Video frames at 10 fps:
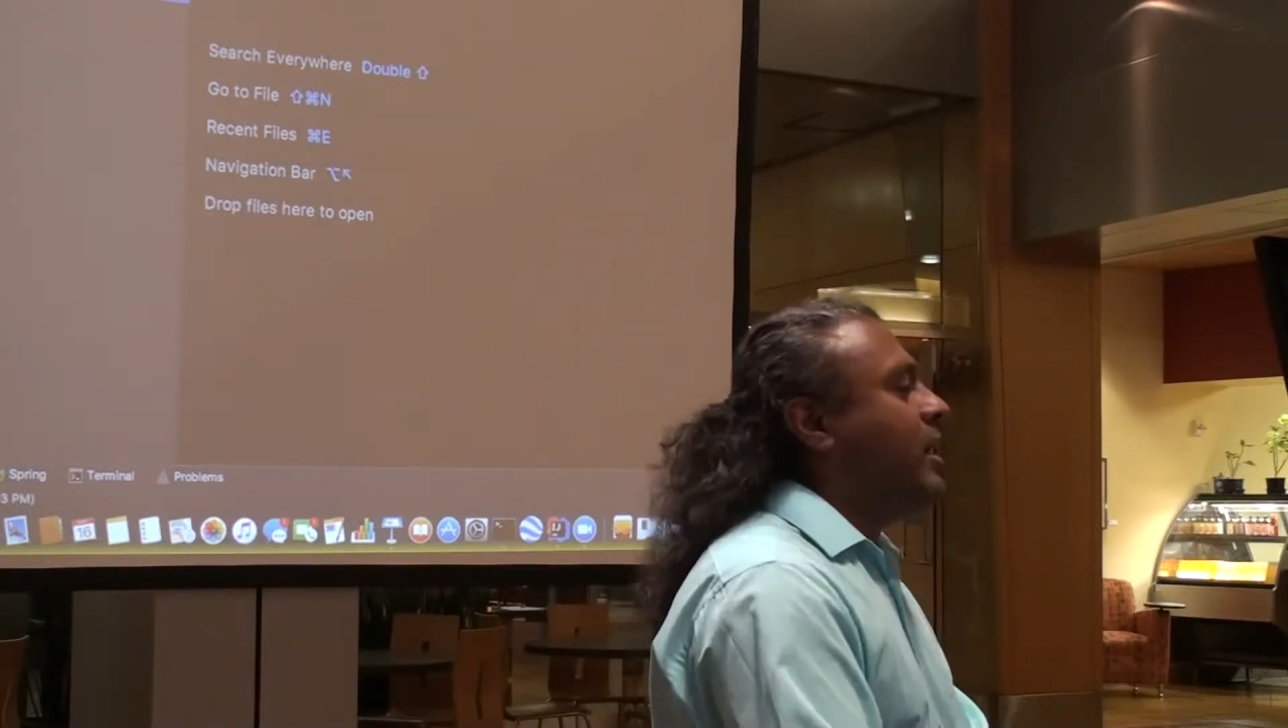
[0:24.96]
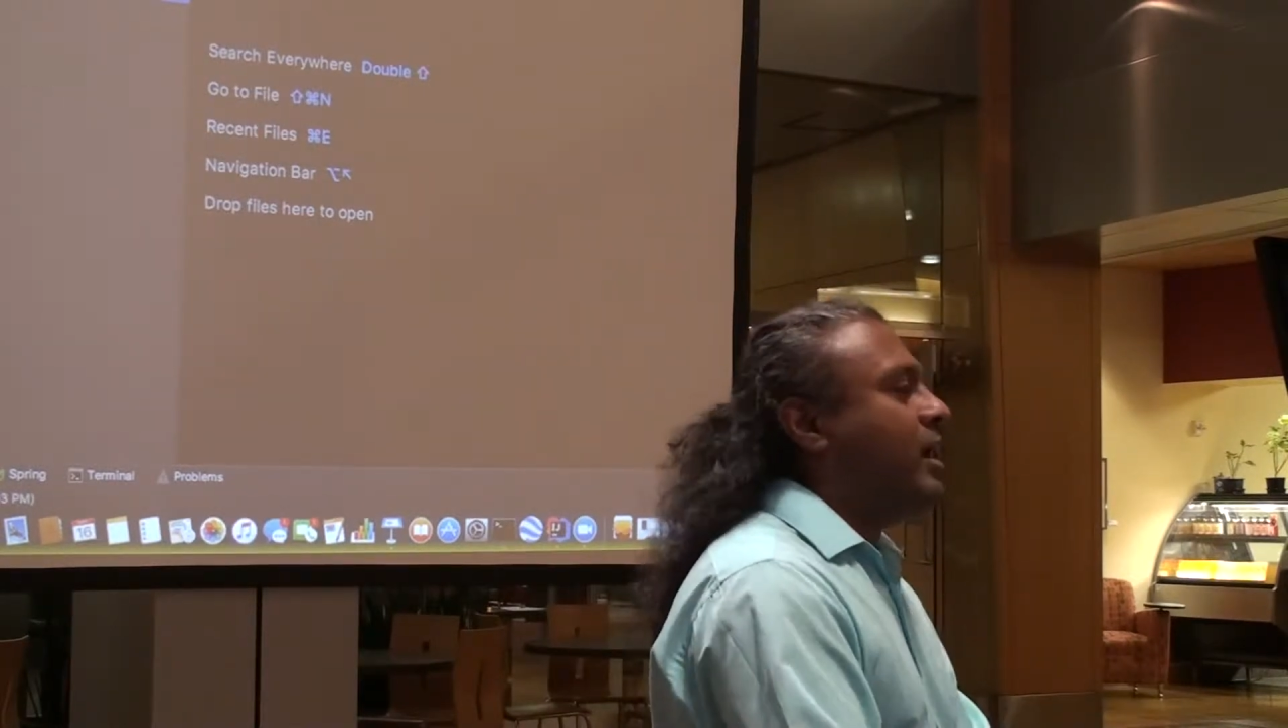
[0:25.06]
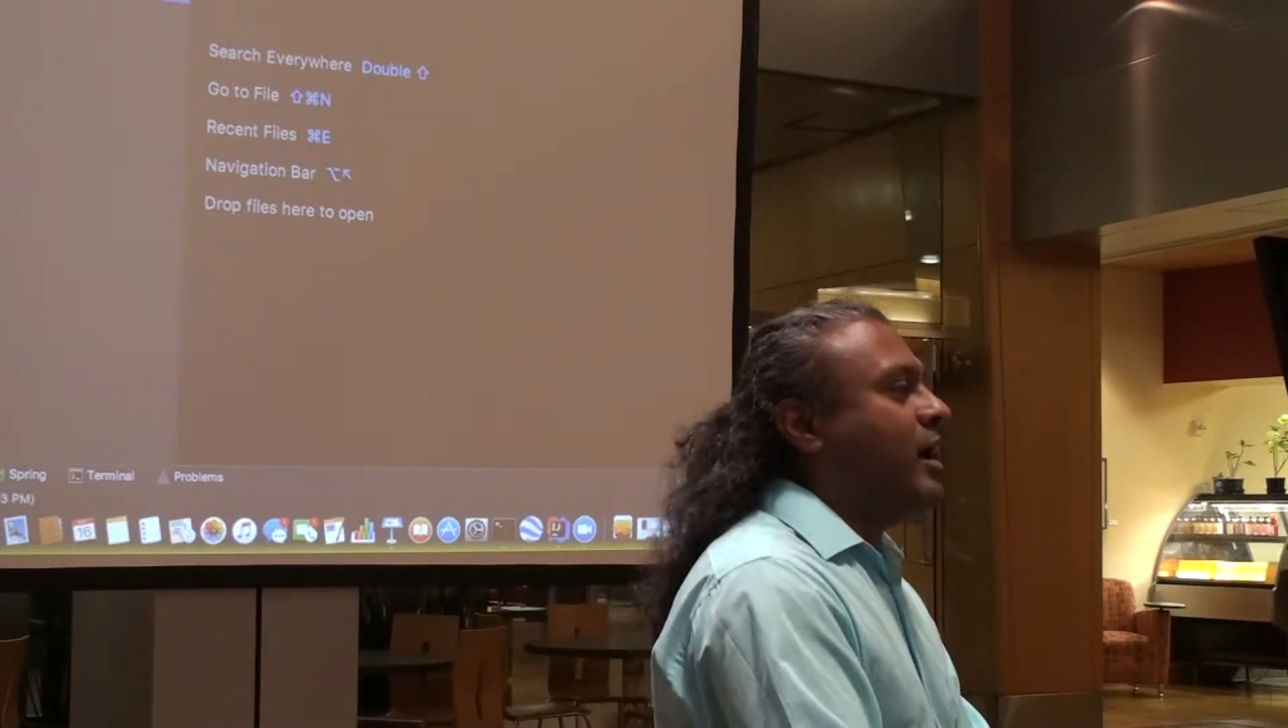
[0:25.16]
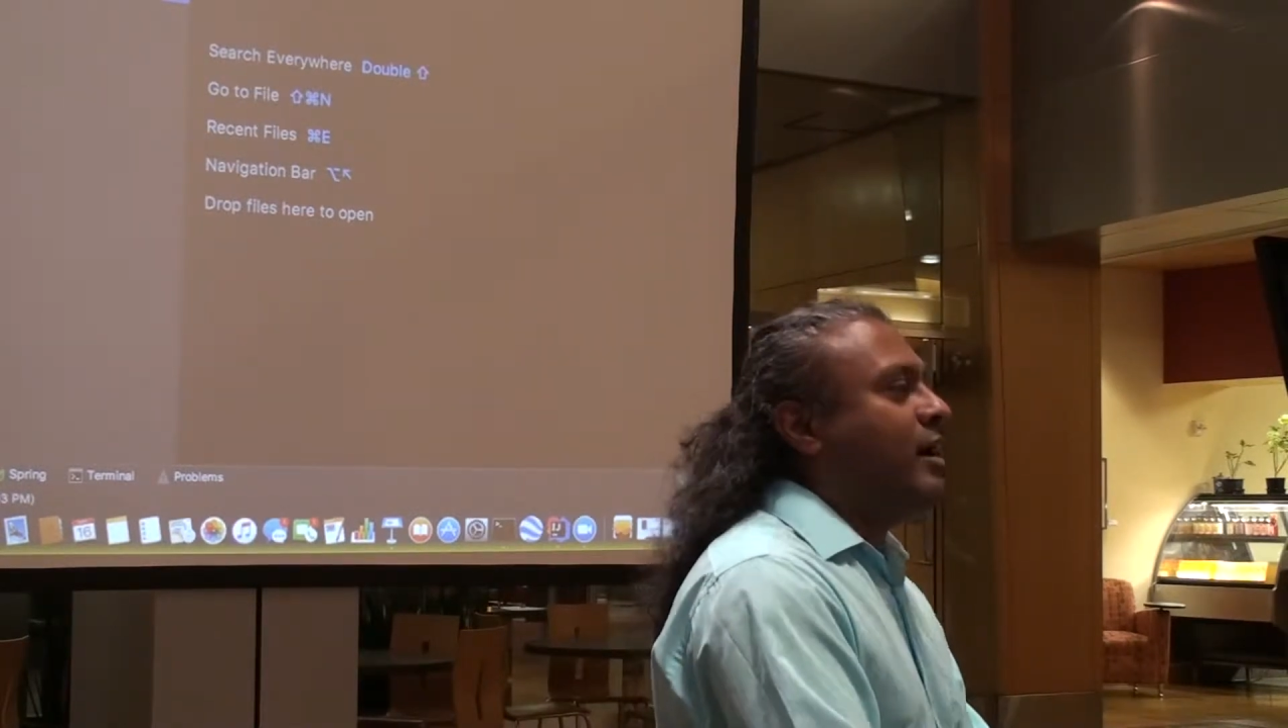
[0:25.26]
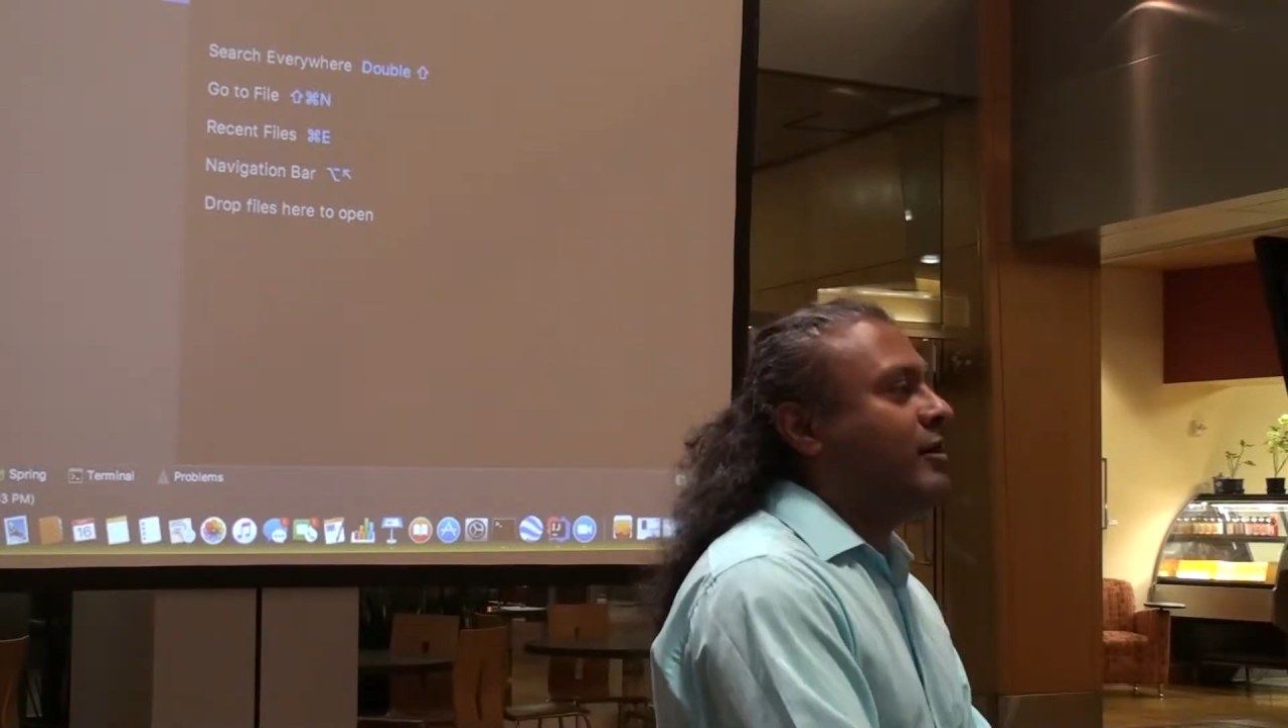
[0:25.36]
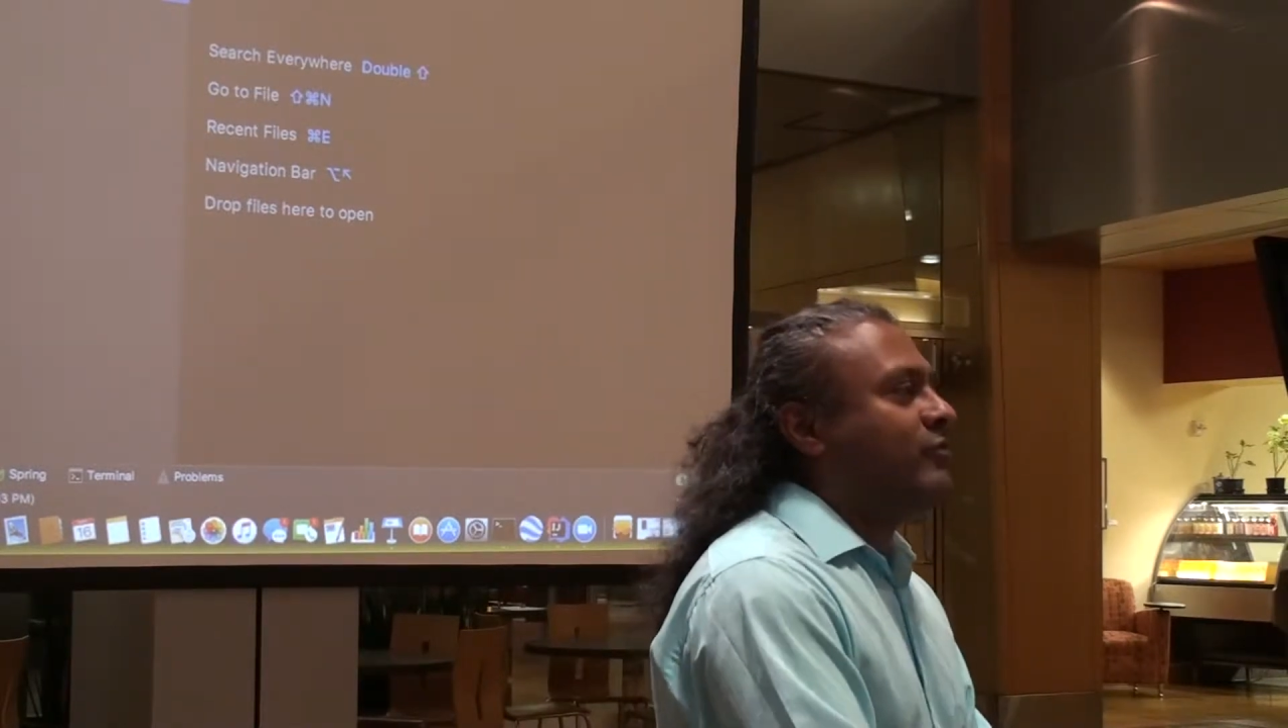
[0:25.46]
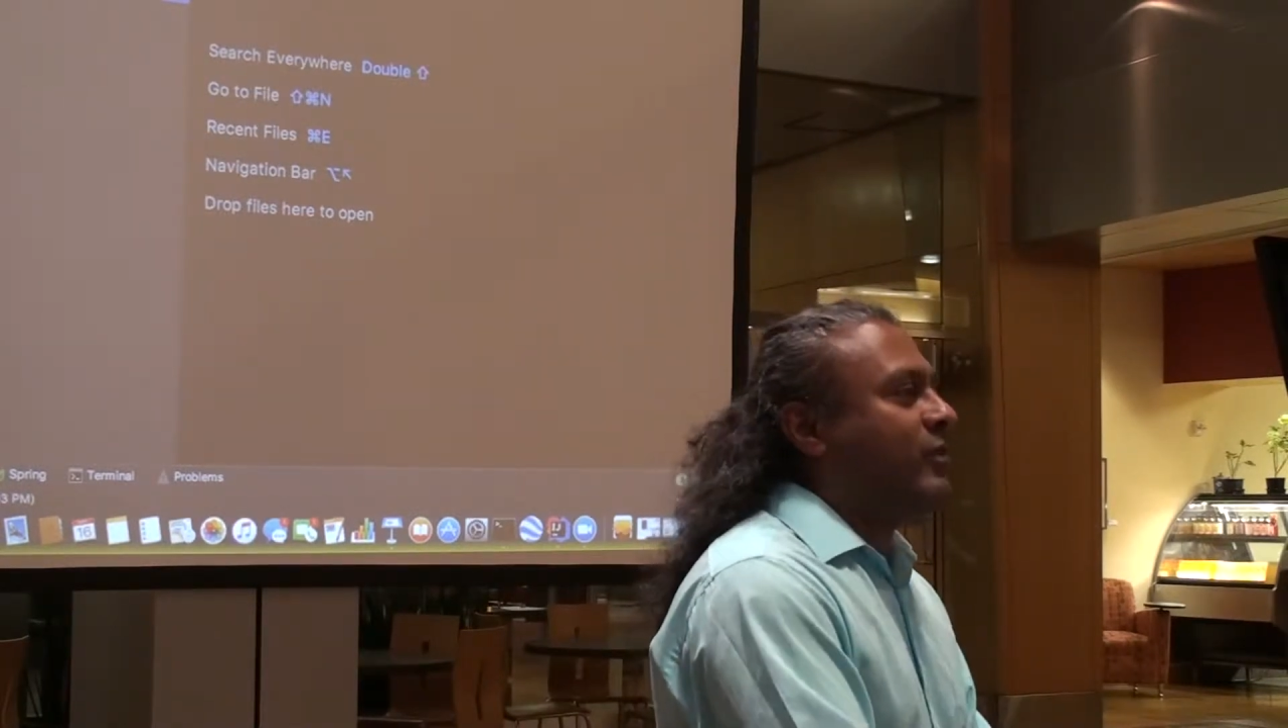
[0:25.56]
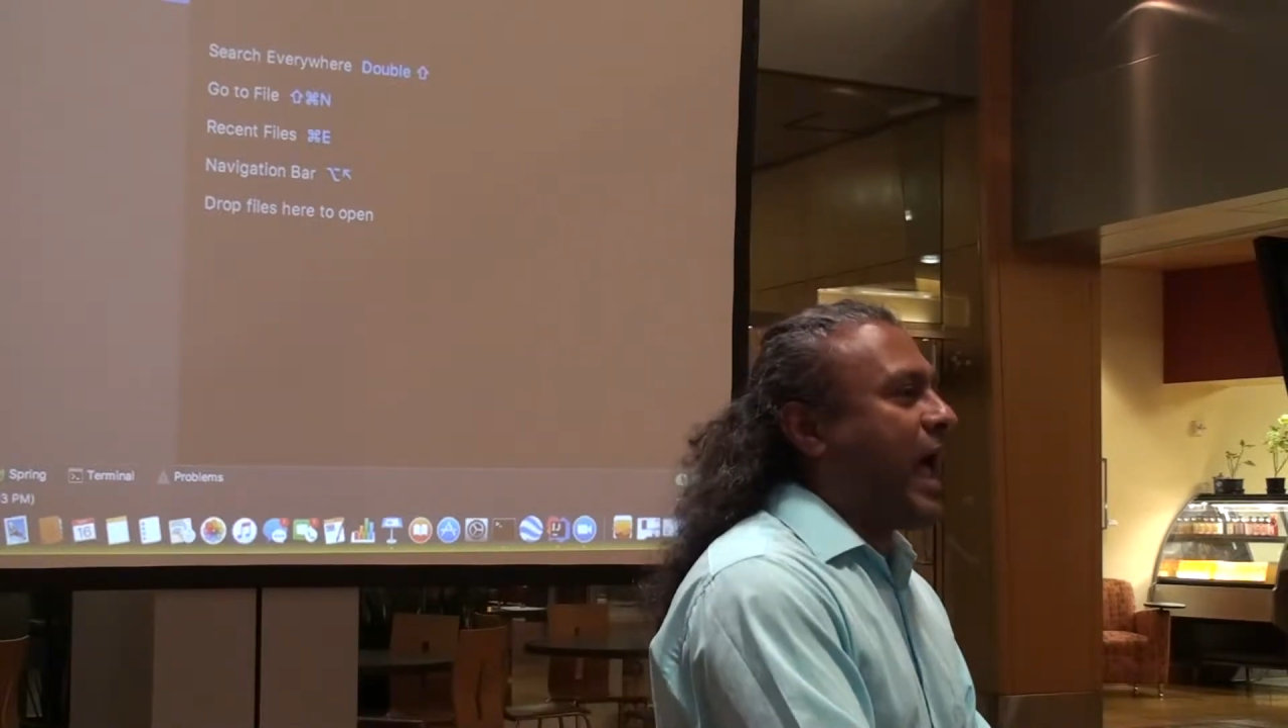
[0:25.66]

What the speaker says: of